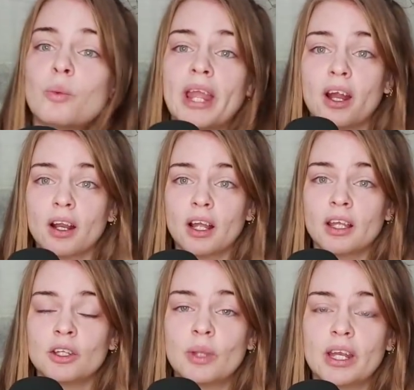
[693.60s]
where
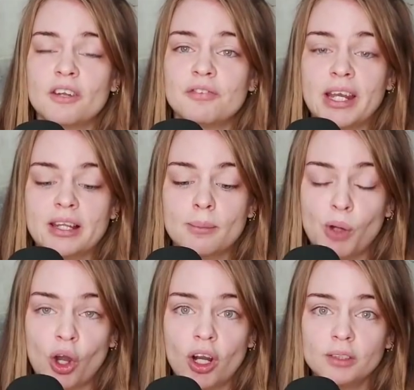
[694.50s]
you get in a fight at the
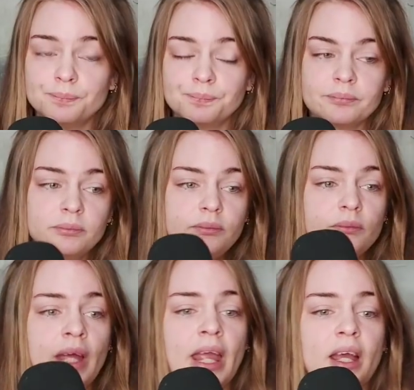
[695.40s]
bar
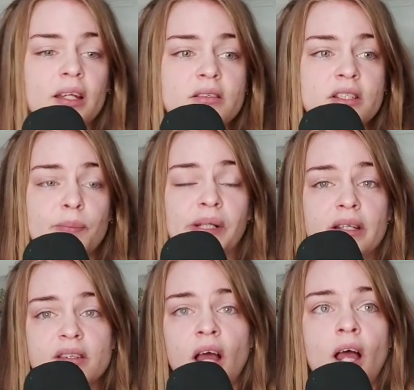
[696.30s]
and the
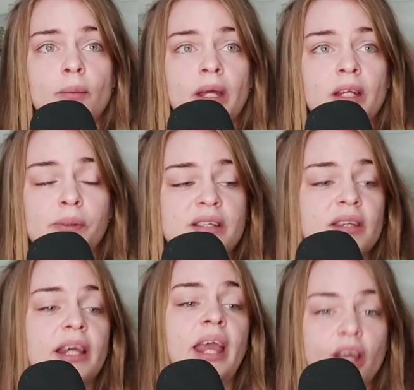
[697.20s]
police come and the
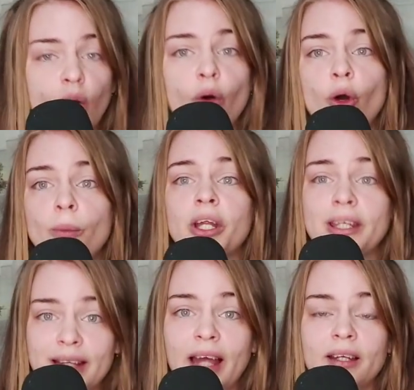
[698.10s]
police say, okay, go home. Are
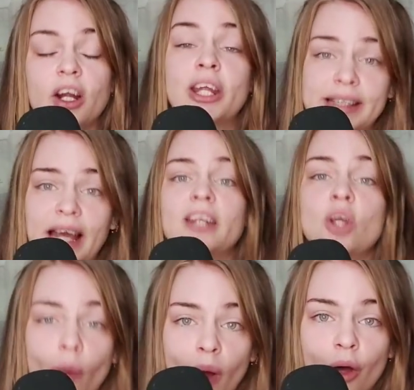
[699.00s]
you done? Are you done?
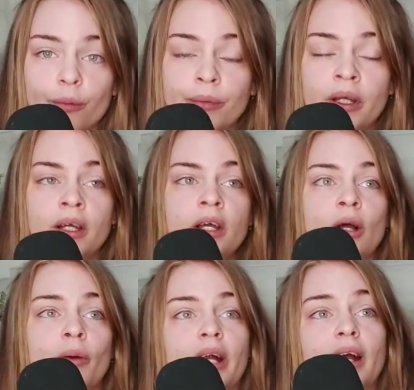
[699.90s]
Go home.
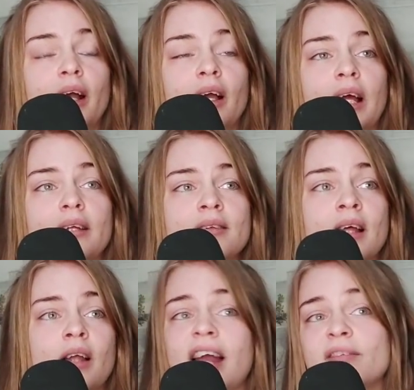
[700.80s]

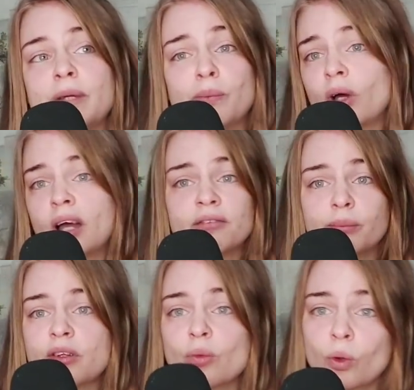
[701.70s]
Whereas a lot of people come
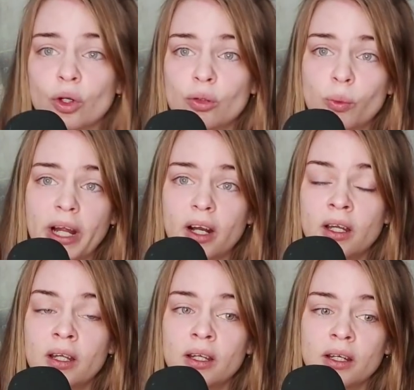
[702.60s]
from this world where